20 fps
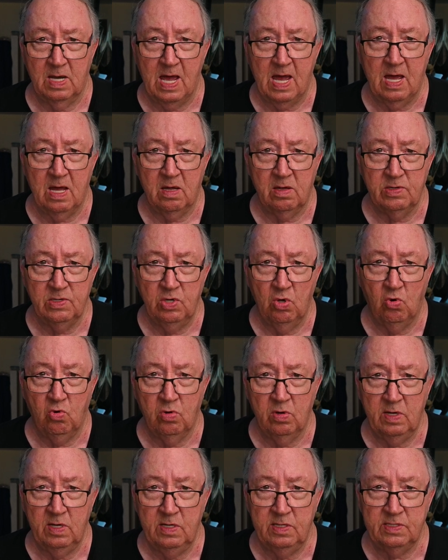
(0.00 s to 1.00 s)
loud
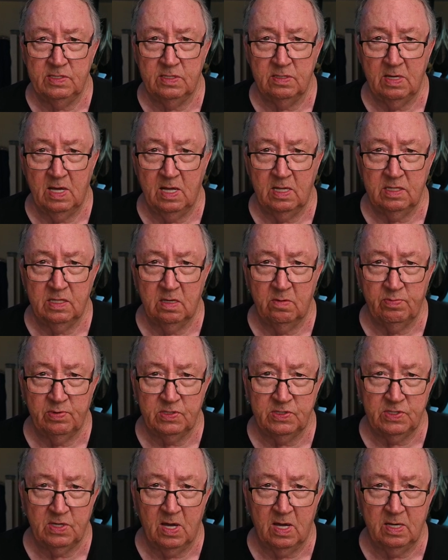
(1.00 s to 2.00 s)
noise at the
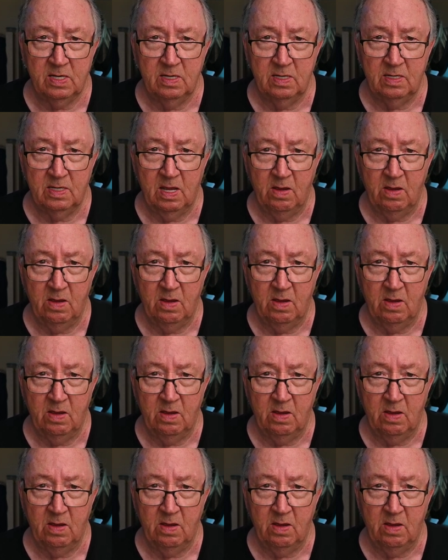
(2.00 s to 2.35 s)
Poseidon,